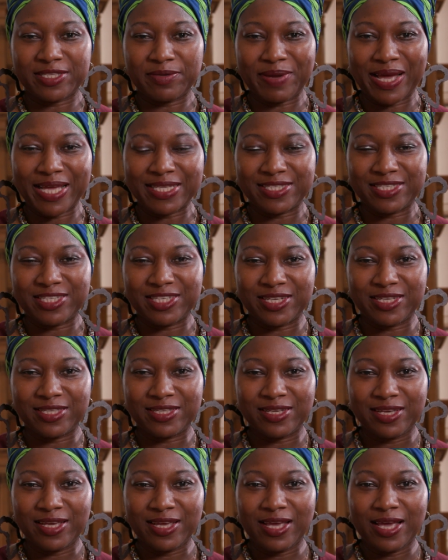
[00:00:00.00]

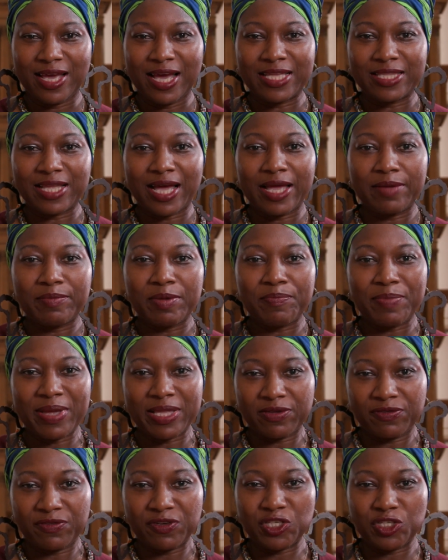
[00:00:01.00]
Sebastian and I am a
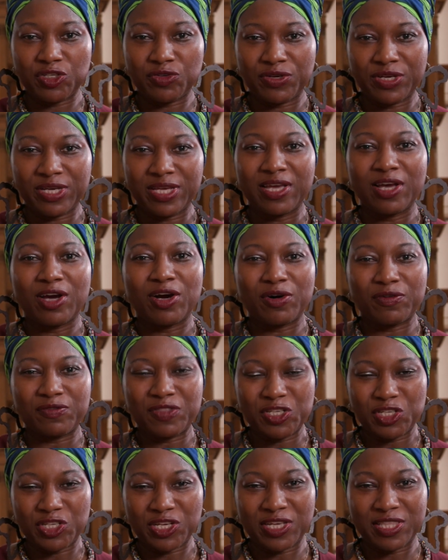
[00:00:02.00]
beneficiary of
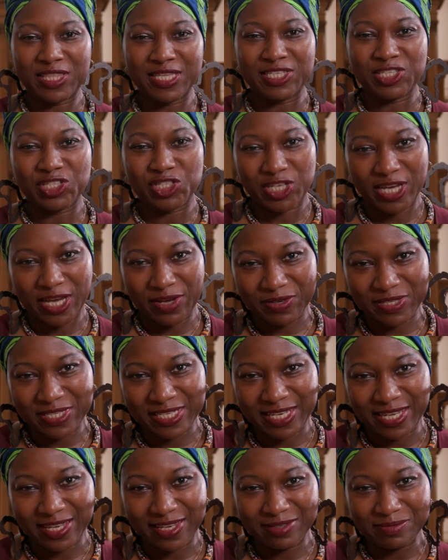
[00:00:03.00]
the Journalist
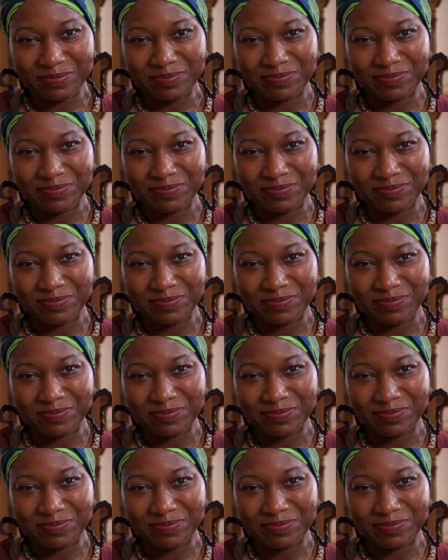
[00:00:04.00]
Charity.